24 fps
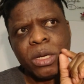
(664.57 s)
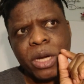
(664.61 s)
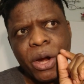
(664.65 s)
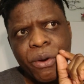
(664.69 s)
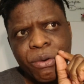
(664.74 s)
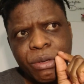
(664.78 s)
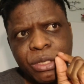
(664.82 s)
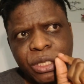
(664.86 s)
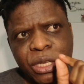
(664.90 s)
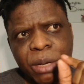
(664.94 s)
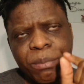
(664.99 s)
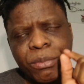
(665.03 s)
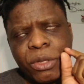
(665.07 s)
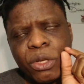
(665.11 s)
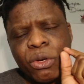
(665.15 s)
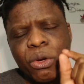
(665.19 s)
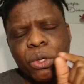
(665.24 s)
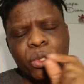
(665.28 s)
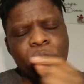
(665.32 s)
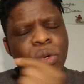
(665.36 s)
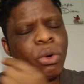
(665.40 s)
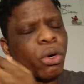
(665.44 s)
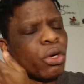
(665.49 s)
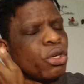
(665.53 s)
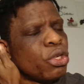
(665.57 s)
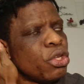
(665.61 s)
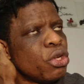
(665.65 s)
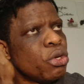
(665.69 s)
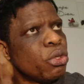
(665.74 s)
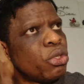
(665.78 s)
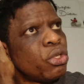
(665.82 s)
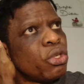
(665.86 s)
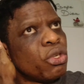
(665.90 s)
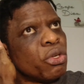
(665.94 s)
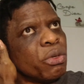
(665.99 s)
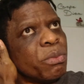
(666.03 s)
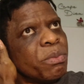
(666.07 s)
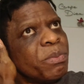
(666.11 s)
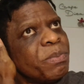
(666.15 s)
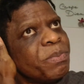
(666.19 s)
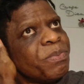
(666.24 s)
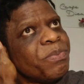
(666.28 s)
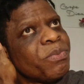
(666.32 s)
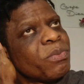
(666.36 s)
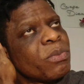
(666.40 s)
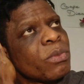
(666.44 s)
there is something also on YouTube